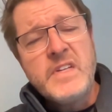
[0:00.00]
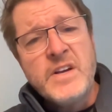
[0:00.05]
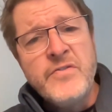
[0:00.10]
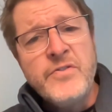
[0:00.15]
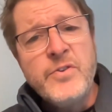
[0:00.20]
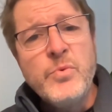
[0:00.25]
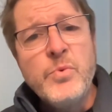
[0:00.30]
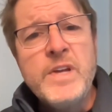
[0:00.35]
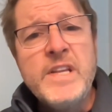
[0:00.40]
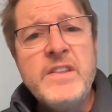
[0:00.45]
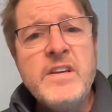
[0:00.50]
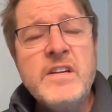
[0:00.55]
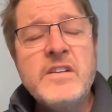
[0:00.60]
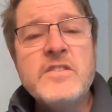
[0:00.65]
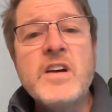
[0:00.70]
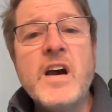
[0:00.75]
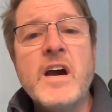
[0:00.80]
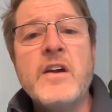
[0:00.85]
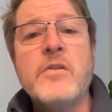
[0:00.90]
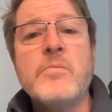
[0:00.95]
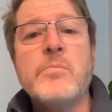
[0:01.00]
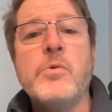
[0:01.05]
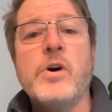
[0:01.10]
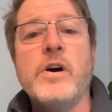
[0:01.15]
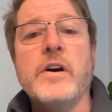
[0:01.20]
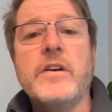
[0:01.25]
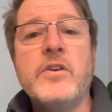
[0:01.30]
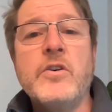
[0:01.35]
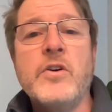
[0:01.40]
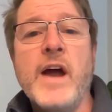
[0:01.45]
if you read the entire
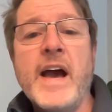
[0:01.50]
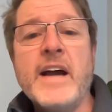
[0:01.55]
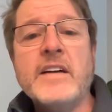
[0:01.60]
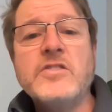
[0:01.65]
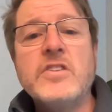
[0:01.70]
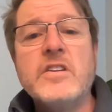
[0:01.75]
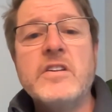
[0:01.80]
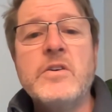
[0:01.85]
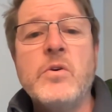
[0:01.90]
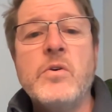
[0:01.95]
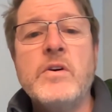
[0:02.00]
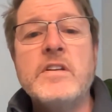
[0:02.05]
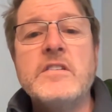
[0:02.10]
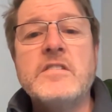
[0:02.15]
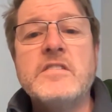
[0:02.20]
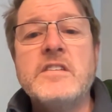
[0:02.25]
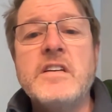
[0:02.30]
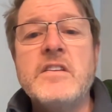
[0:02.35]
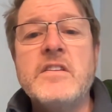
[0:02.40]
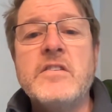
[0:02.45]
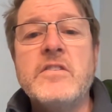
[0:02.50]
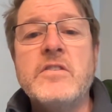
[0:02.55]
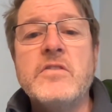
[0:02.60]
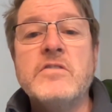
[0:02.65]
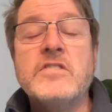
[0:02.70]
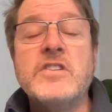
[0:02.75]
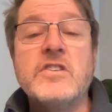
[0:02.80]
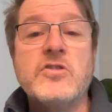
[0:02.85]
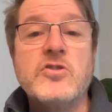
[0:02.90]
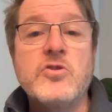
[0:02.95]
book, you're actually going to see that
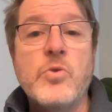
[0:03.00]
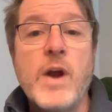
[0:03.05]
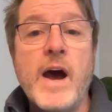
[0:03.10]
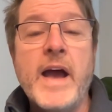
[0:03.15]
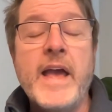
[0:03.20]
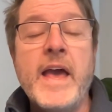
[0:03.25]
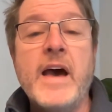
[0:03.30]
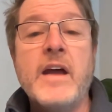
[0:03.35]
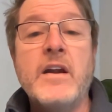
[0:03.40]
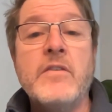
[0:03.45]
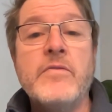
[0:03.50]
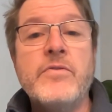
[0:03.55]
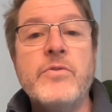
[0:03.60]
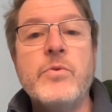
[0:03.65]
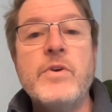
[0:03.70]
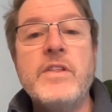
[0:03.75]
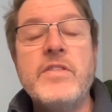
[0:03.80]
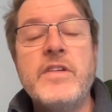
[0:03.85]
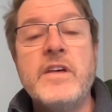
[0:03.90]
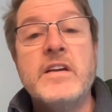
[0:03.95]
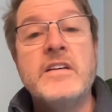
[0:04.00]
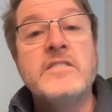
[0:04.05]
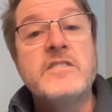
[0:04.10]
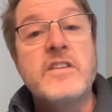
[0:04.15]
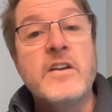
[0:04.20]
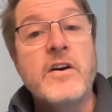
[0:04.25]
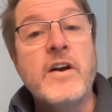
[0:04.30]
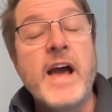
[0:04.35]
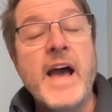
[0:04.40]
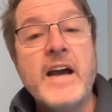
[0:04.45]
there's a triad of three things
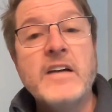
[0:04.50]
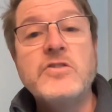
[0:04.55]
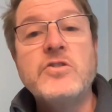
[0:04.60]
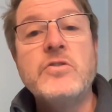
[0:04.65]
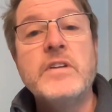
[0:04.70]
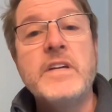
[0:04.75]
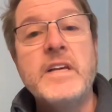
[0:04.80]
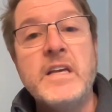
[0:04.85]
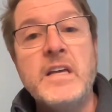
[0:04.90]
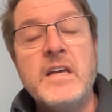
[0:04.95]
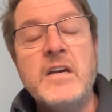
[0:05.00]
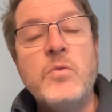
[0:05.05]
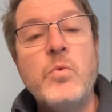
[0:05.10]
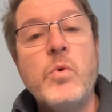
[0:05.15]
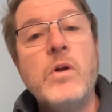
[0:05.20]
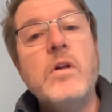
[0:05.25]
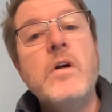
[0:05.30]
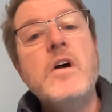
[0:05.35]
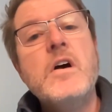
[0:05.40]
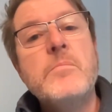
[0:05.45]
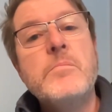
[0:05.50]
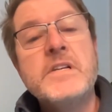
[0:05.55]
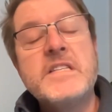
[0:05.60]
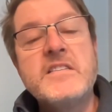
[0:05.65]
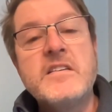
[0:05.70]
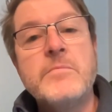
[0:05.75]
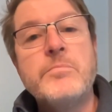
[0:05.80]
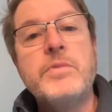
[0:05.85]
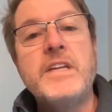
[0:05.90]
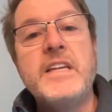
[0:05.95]
that are actually equal, but
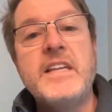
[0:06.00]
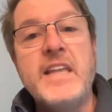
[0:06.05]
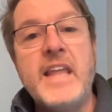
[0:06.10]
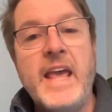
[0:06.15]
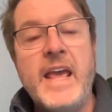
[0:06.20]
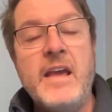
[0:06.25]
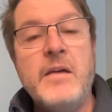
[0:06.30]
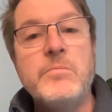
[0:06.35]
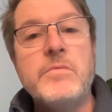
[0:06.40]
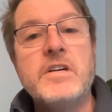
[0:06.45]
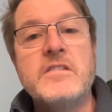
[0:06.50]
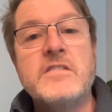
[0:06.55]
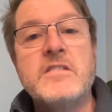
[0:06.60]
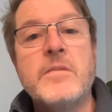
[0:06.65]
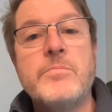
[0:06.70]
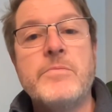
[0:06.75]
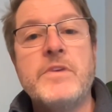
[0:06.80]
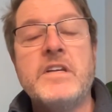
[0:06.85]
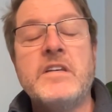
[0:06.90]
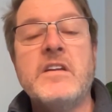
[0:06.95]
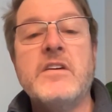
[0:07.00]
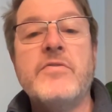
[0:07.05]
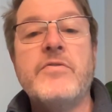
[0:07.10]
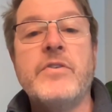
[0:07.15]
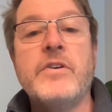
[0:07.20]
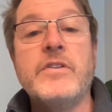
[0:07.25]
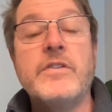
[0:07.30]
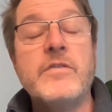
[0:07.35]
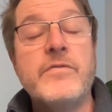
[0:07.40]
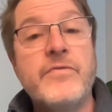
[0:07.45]
simply named something different.